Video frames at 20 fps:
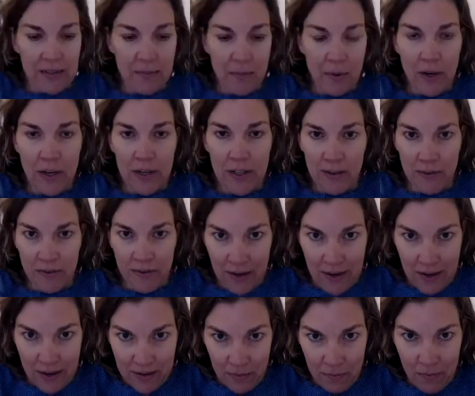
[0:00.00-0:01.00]
support as
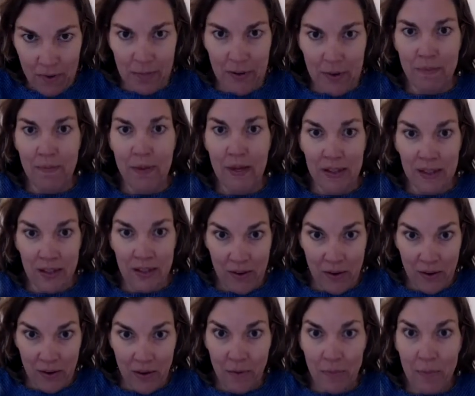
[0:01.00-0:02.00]
a woman business
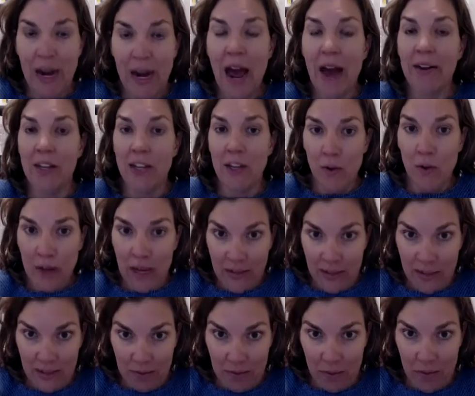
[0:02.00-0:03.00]
owner. But how do you get
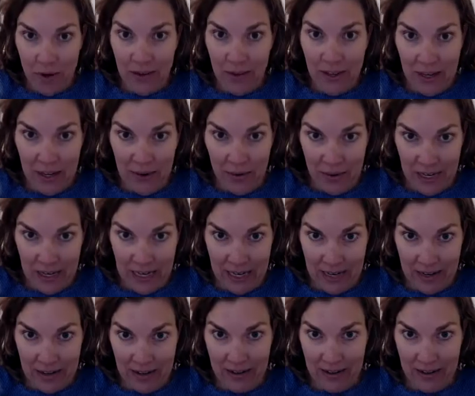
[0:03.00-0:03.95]
the support that you need?